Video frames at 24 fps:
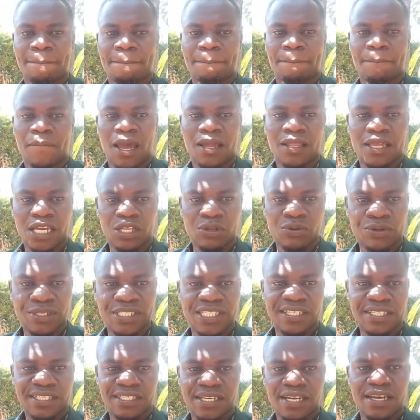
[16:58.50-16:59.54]
And I don't
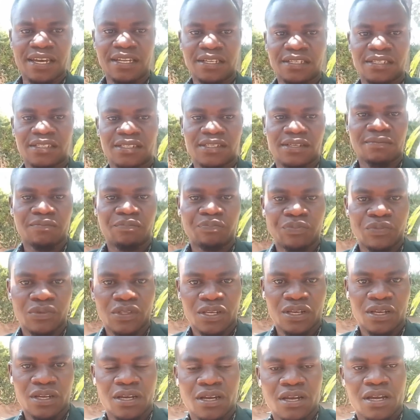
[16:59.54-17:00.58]
intend
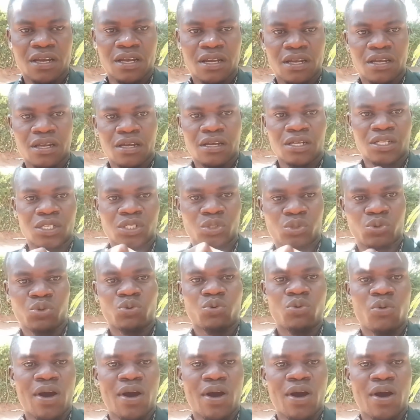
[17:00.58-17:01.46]
to go